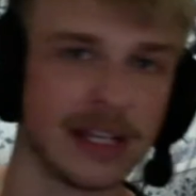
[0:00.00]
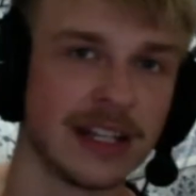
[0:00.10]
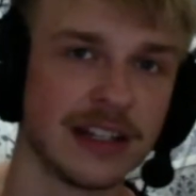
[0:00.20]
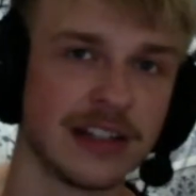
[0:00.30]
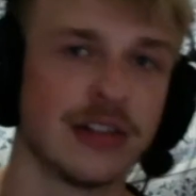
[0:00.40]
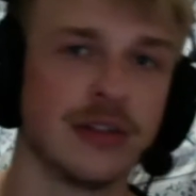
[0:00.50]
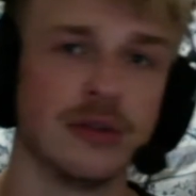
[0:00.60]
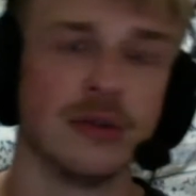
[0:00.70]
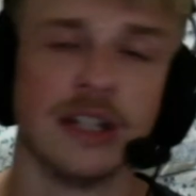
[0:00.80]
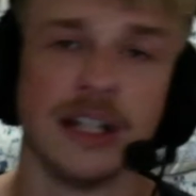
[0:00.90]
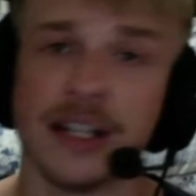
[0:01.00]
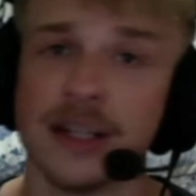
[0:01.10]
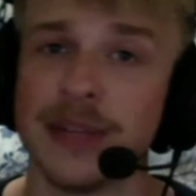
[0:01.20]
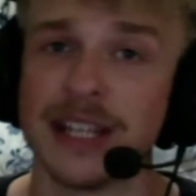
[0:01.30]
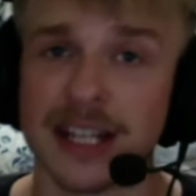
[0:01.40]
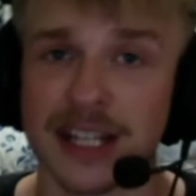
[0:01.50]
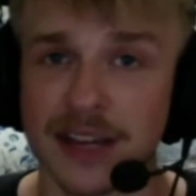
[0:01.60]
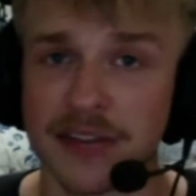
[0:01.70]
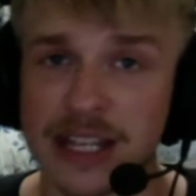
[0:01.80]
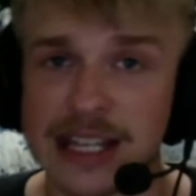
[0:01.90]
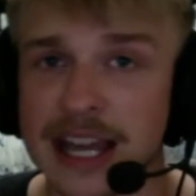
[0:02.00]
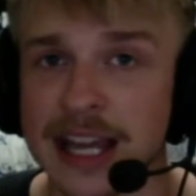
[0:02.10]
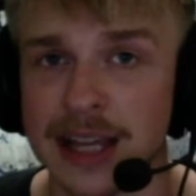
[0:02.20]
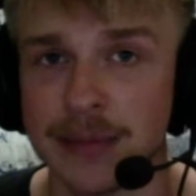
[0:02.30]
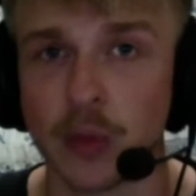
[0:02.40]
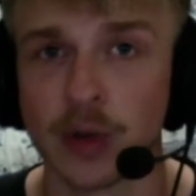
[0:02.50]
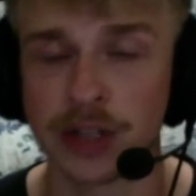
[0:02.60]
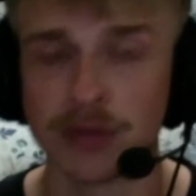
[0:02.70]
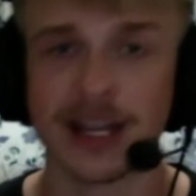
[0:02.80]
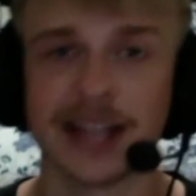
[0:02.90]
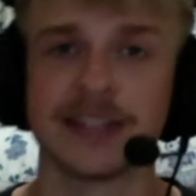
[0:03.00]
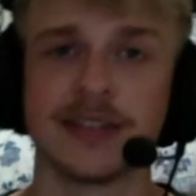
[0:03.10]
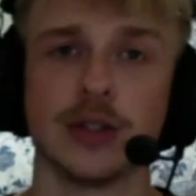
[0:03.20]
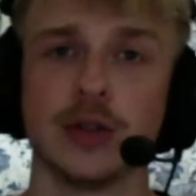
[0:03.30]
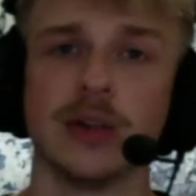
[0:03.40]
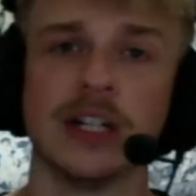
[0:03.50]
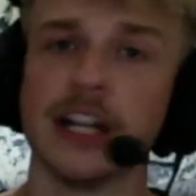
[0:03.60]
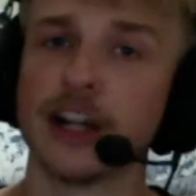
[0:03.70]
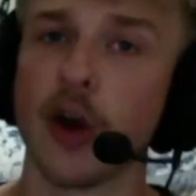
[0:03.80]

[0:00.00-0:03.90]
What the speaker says: into the beginning of the game, where you get to go